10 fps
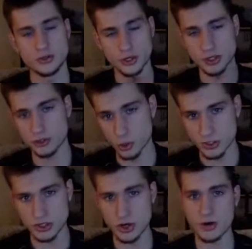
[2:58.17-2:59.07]
trick a
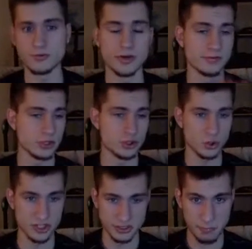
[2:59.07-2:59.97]
Choice Scarf or even a
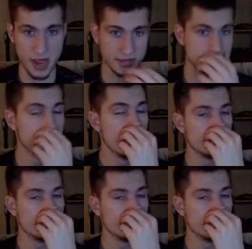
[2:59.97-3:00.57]
Choice Specs.